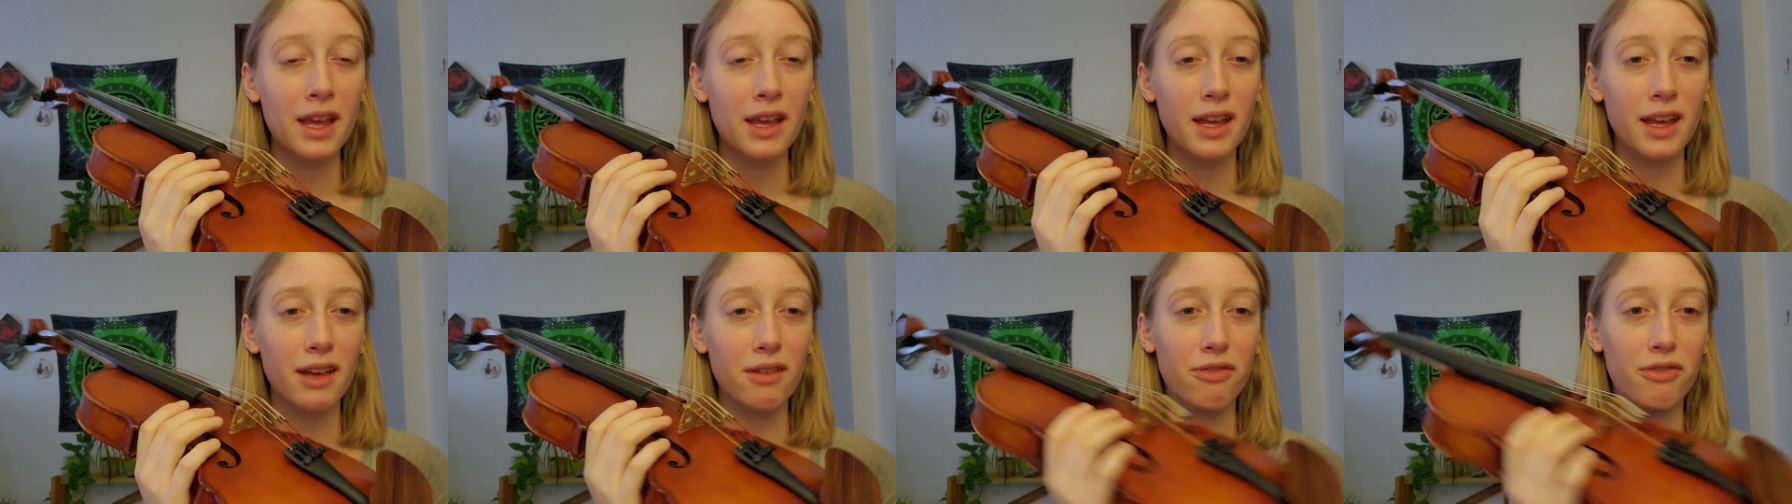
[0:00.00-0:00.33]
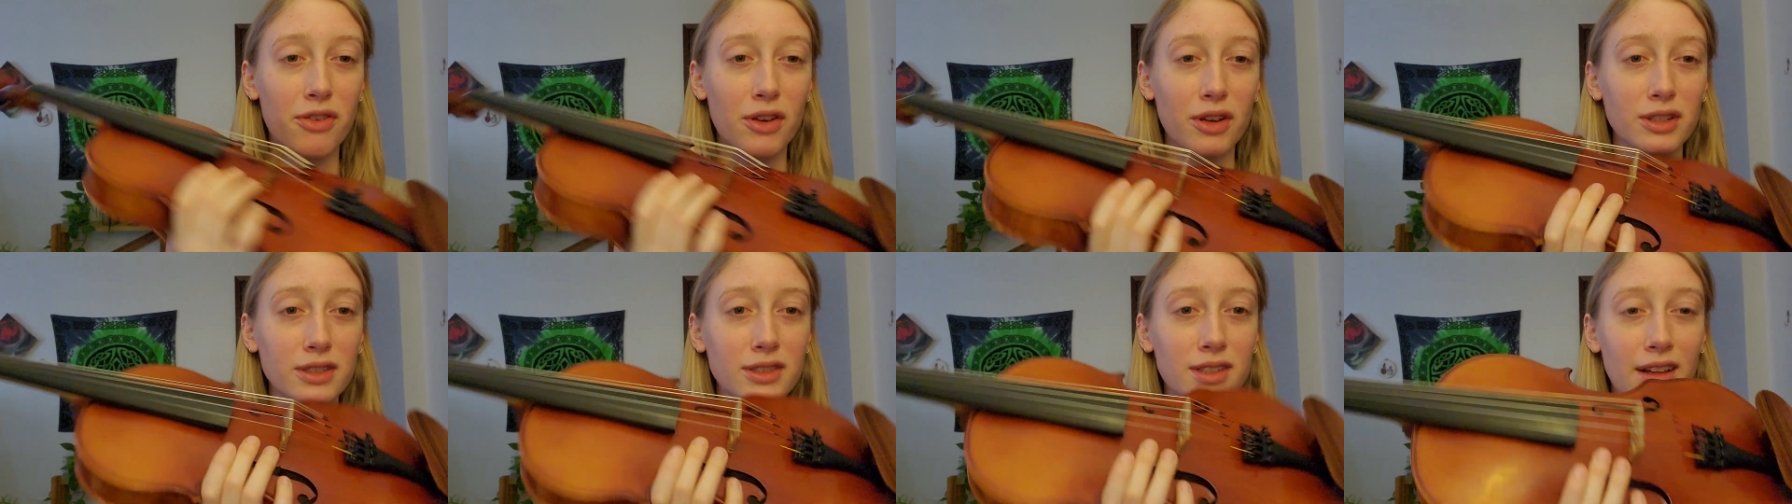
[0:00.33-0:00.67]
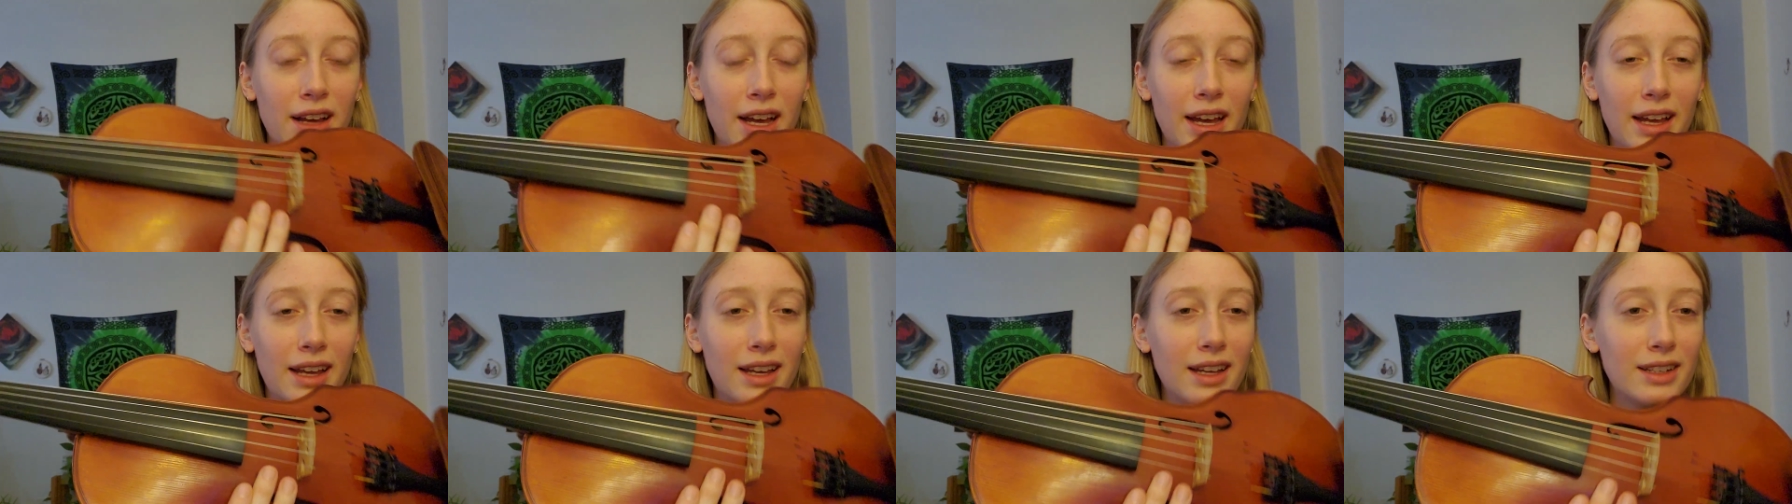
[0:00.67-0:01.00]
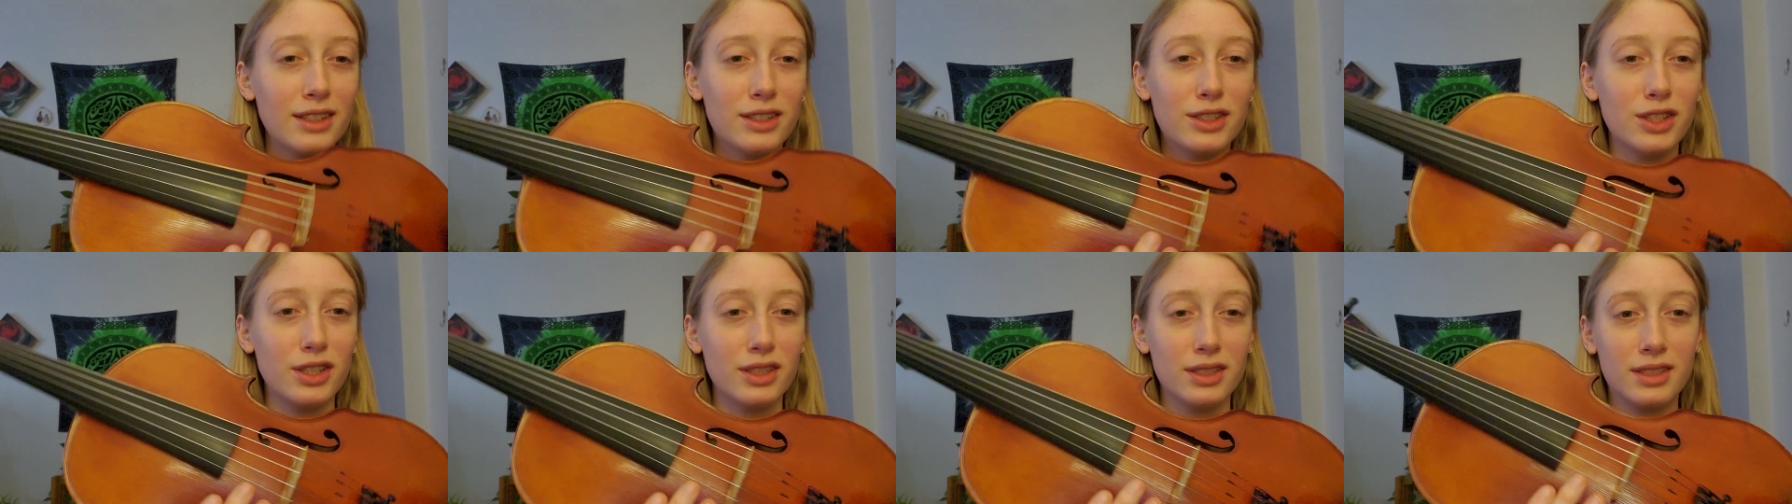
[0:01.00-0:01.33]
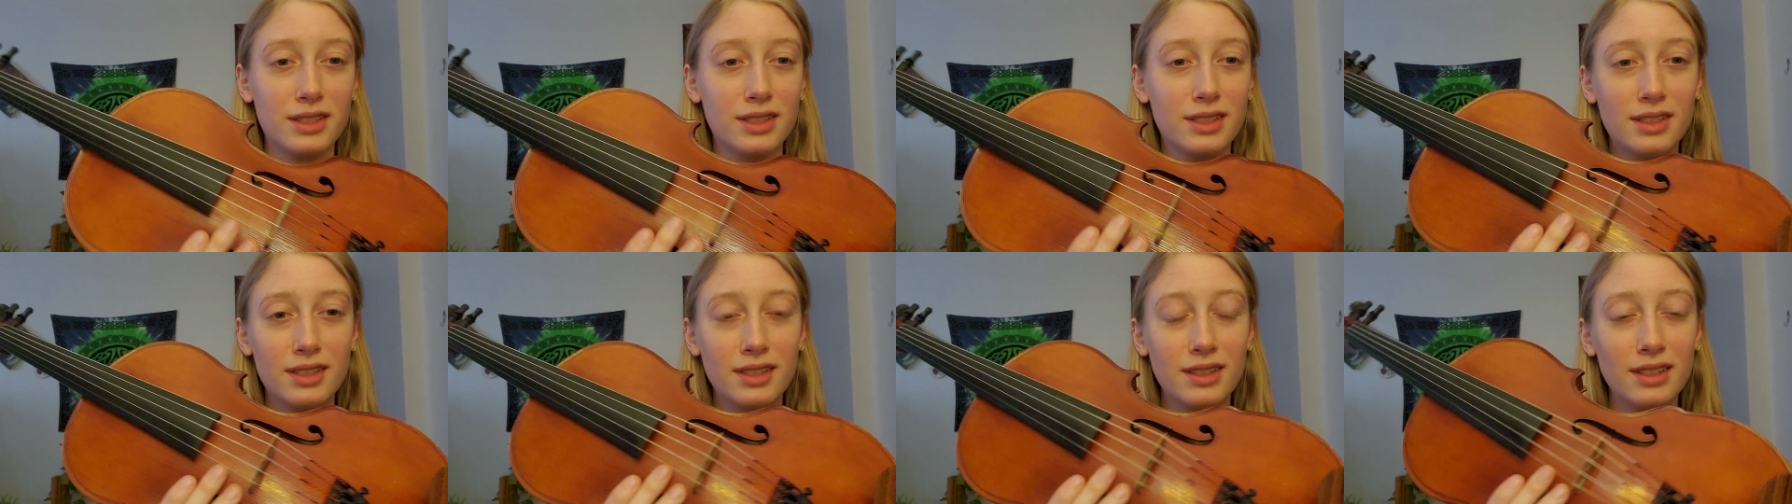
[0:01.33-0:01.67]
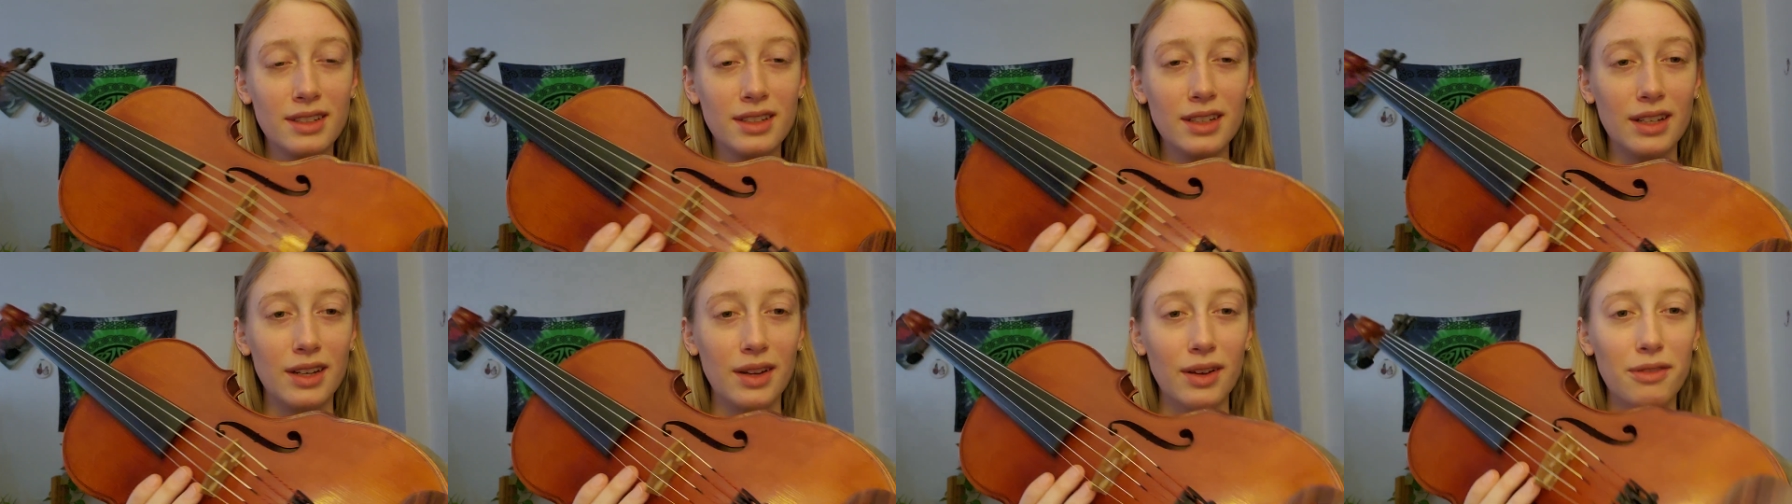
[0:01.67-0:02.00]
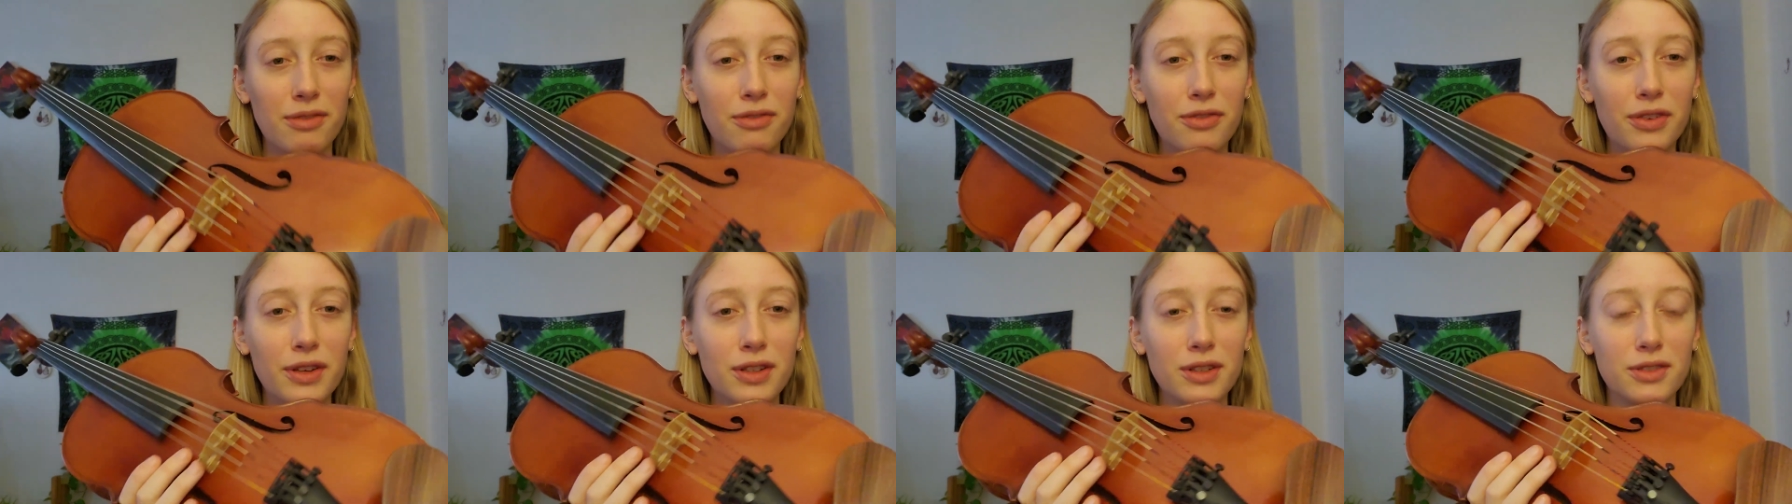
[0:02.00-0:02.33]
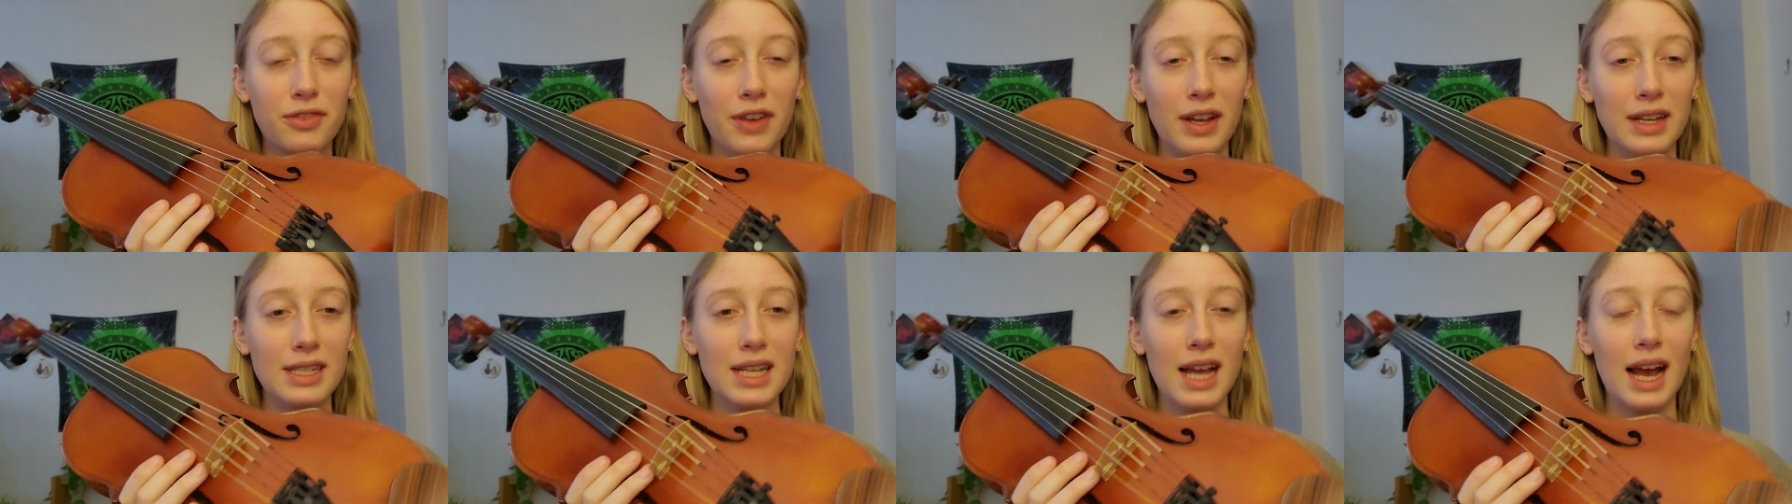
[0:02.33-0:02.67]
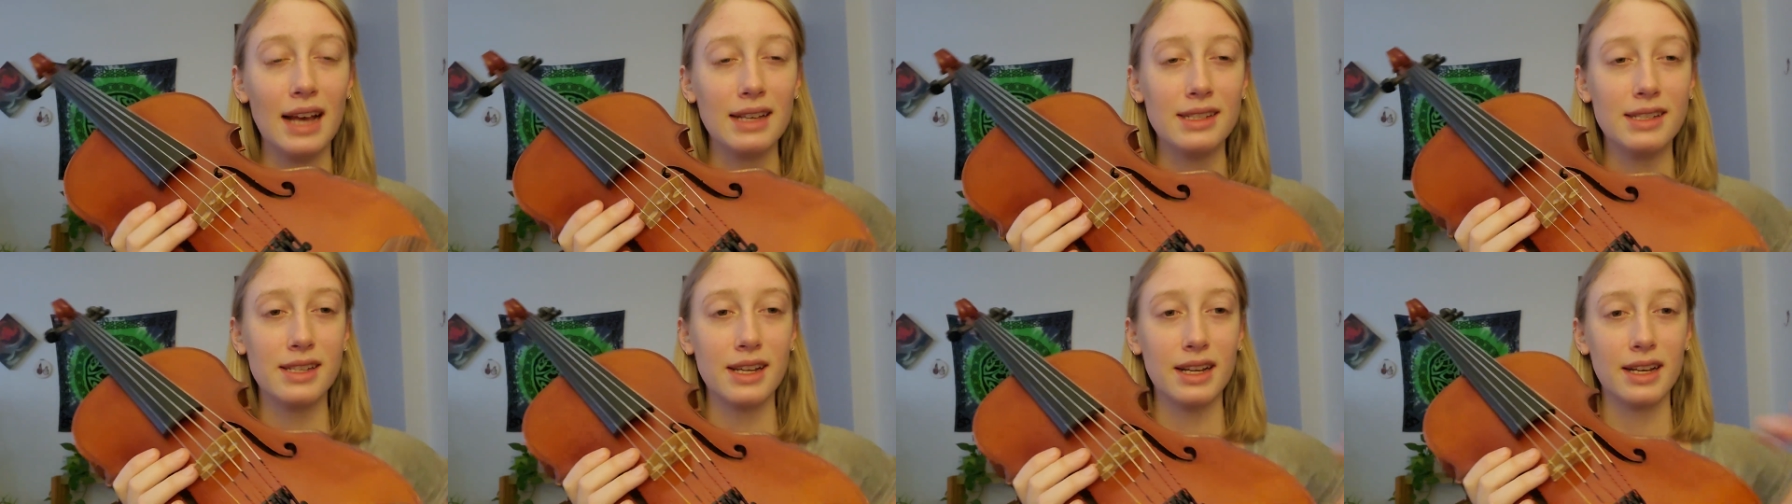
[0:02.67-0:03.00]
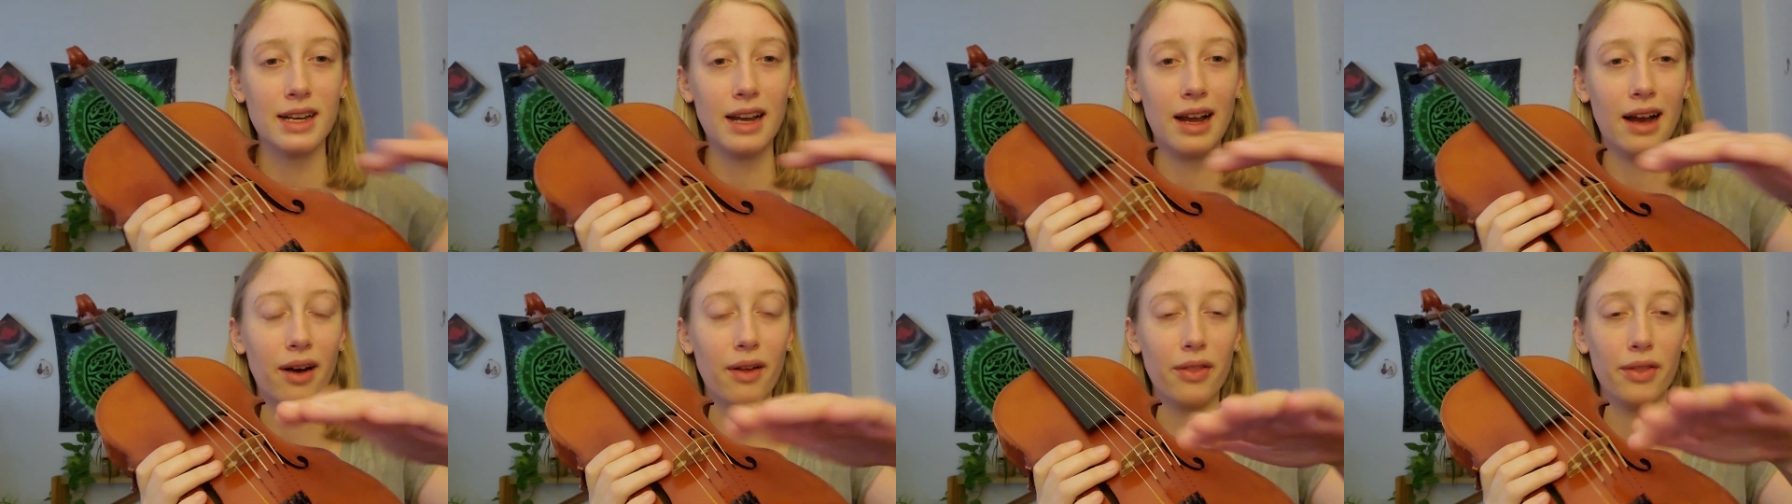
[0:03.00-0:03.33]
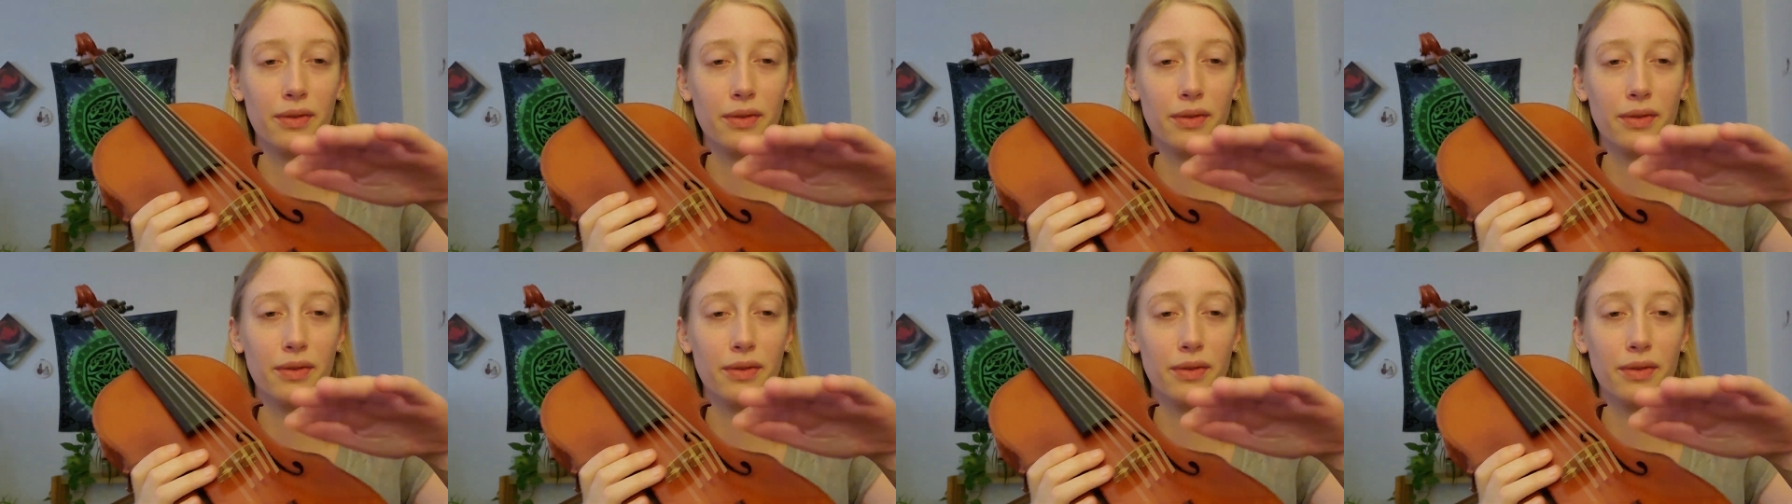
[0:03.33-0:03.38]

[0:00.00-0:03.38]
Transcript: It feels like it feels fantastic now.